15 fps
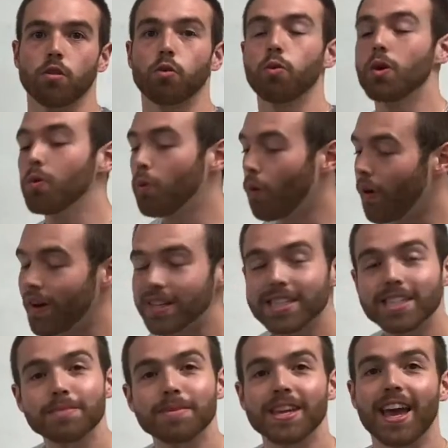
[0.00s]
We want
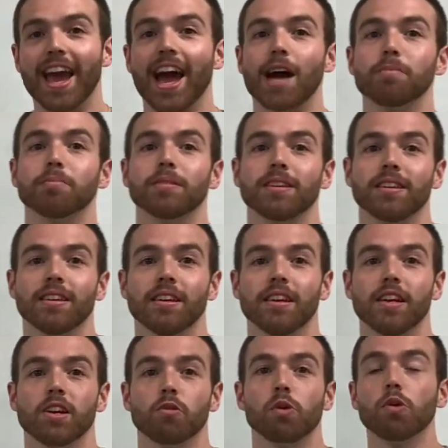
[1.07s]
to be happy.
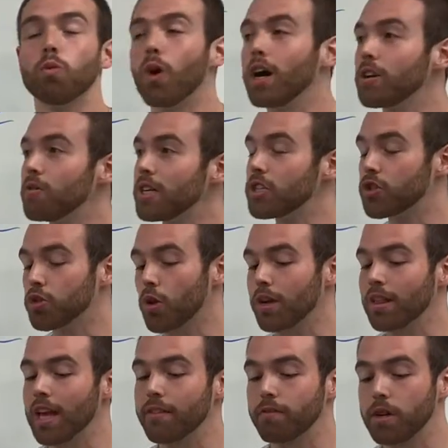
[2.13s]
We want to enjoy
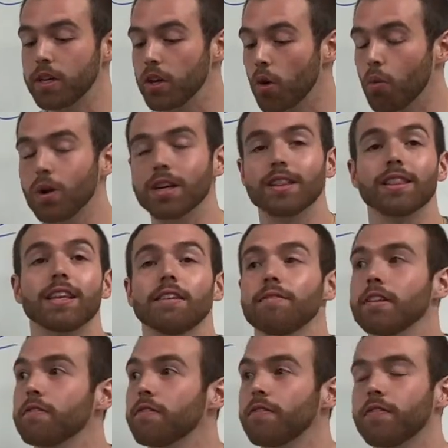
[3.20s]
life. We don't want to live
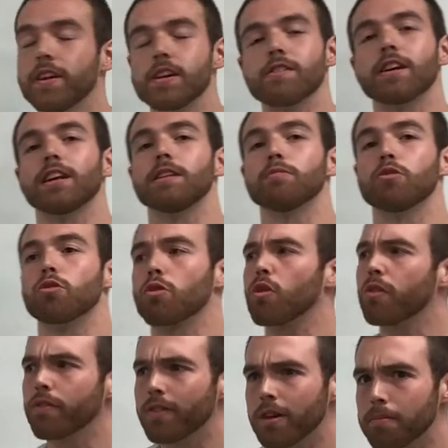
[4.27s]
in fear anymore or
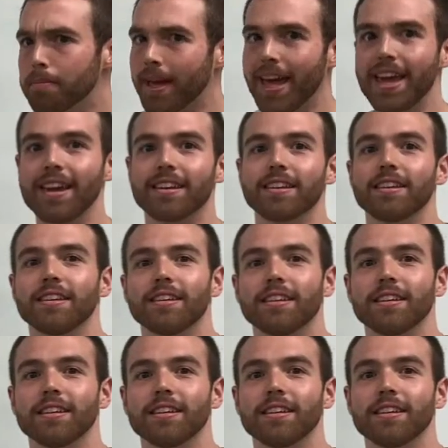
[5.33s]
feel pain.